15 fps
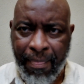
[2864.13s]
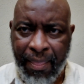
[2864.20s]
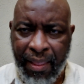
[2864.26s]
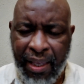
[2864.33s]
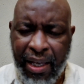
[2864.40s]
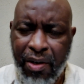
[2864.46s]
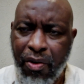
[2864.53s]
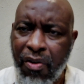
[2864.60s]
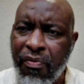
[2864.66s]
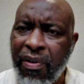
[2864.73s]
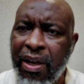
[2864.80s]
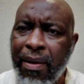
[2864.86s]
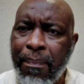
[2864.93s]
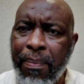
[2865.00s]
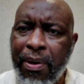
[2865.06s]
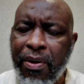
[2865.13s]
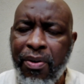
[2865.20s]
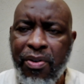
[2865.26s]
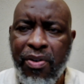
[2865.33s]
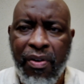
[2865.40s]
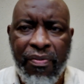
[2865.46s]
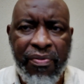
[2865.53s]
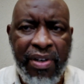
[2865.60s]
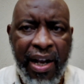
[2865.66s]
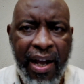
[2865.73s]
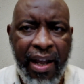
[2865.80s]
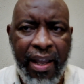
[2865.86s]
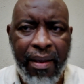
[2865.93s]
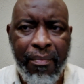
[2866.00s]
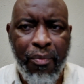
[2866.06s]
And over a period of
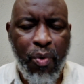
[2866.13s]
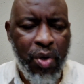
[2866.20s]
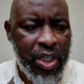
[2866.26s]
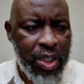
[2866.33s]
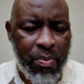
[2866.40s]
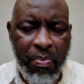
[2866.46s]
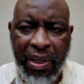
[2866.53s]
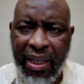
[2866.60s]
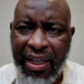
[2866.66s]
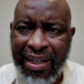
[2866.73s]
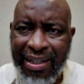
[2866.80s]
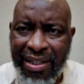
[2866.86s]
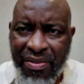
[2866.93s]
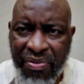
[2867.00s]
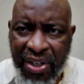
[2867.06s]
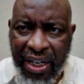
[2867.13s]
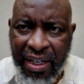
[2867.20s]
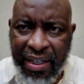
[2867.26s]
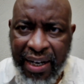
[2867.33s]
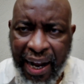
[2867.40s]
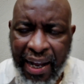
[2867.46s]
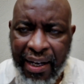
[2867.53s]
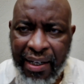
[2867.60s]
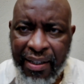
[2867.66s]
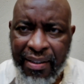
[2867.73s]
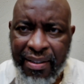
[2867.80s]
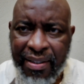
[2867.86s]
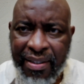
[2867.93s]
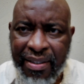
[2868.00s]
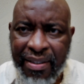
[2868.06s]
time, we speak in different
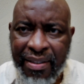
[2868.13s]
dialects,